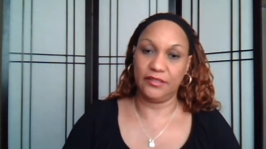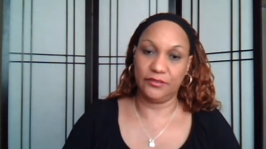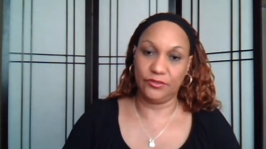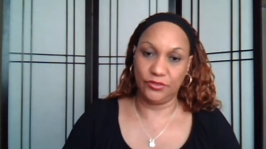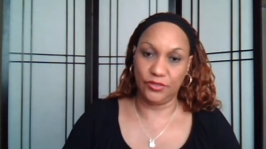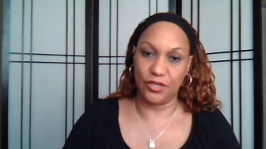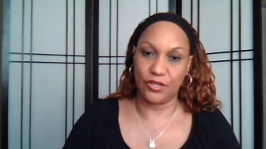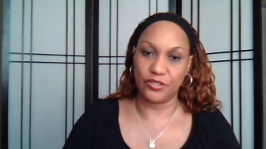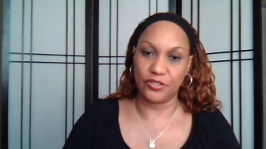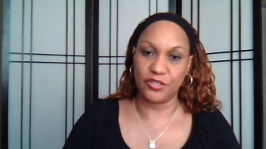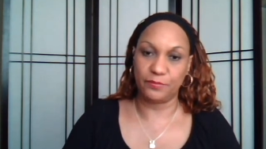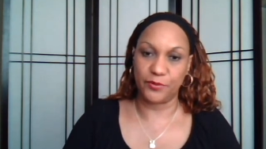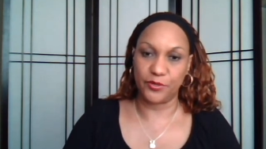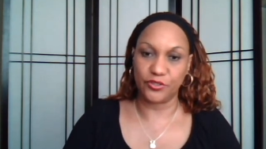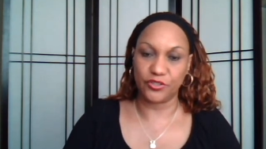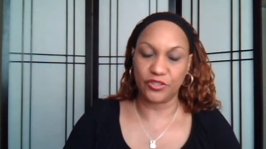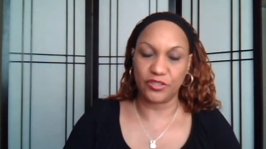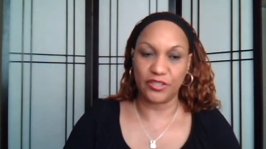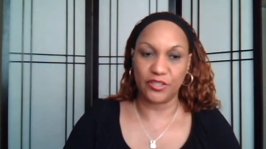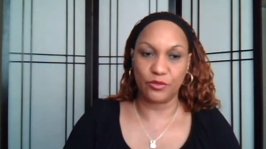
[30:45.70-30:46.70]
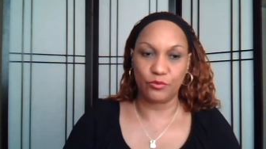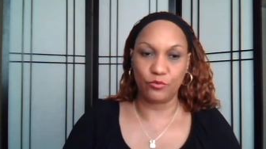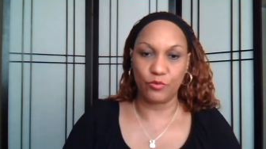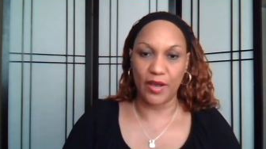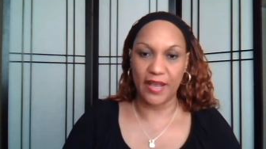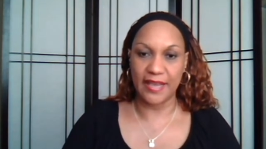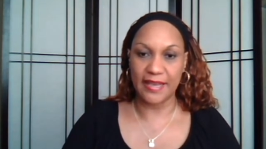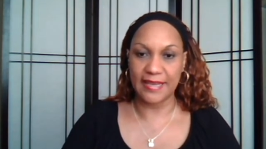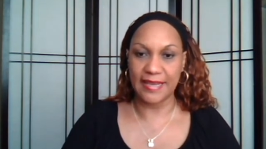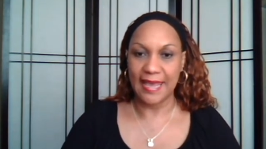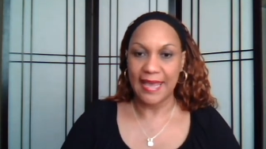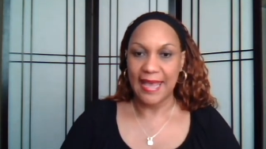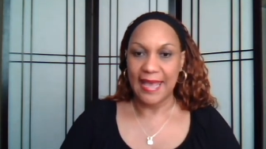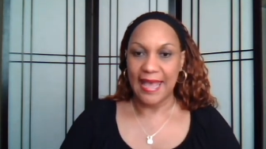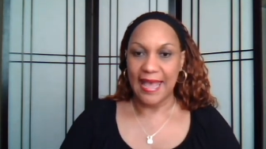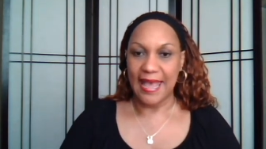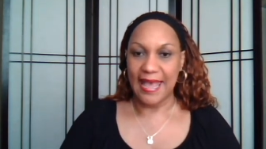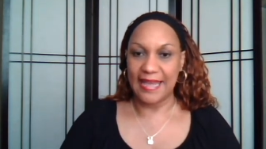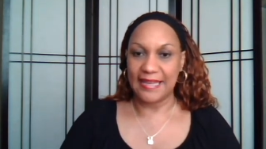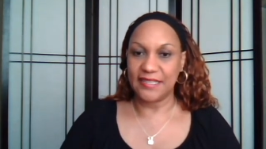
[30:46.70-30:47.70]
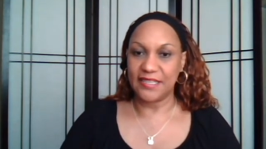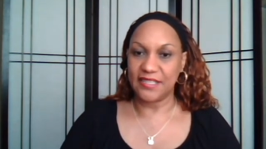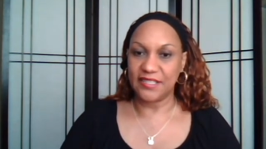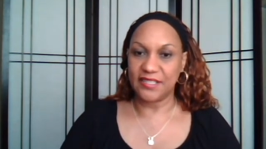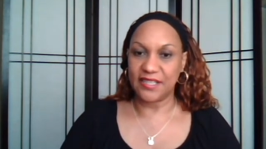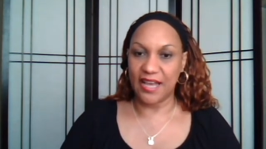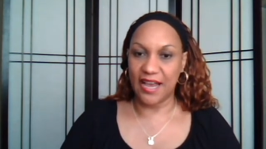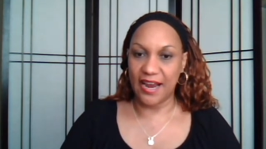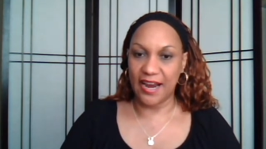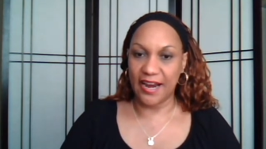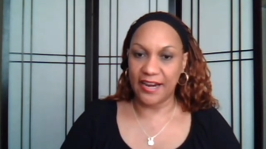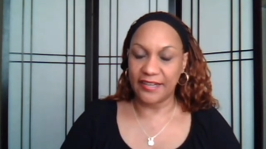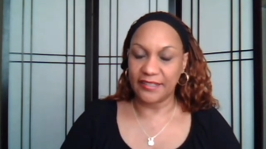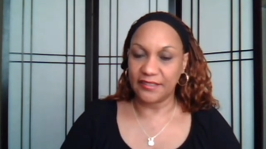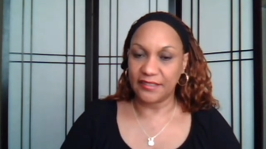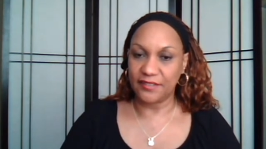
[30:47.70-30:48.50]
you know, spiritually awake and desire